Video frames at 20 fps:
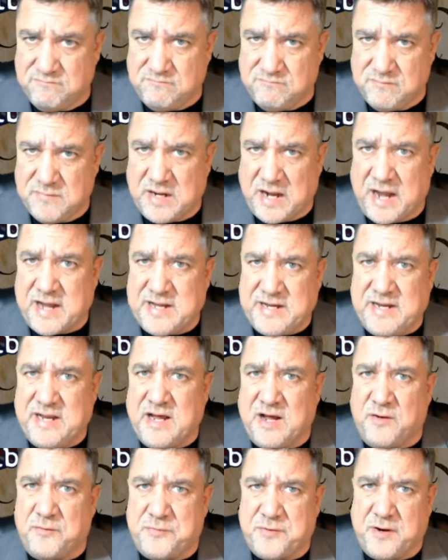idea
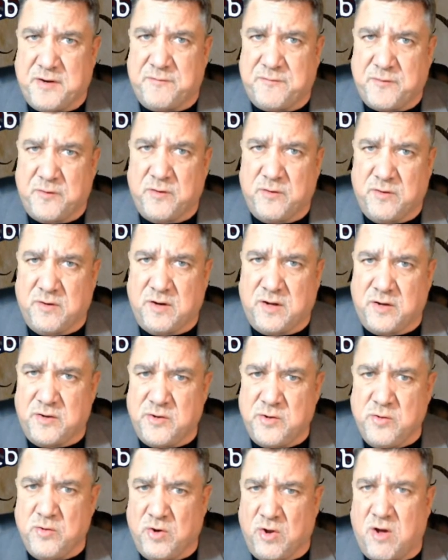out there for a
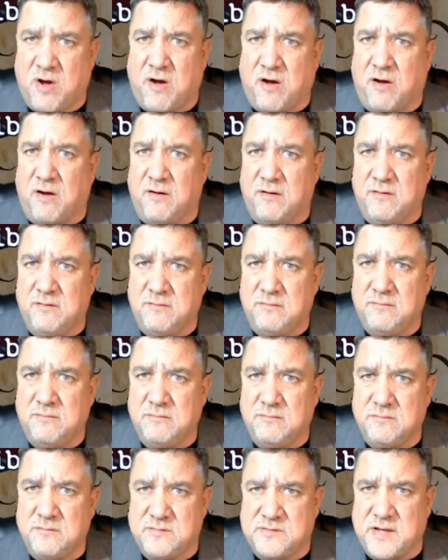new law.
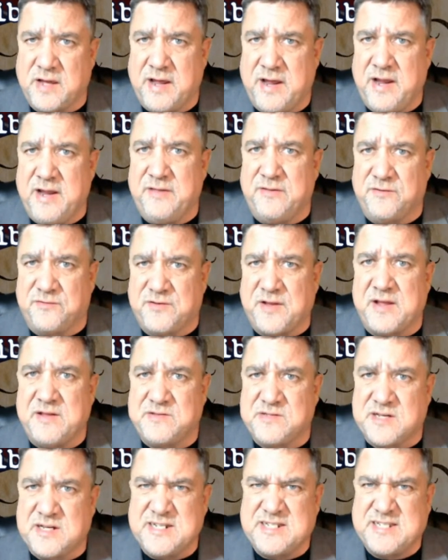Say, hey, the states
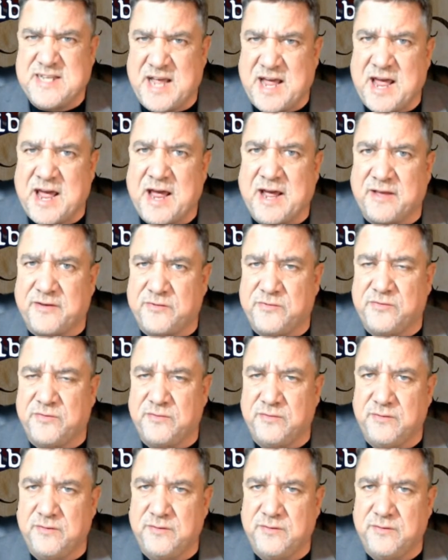can tax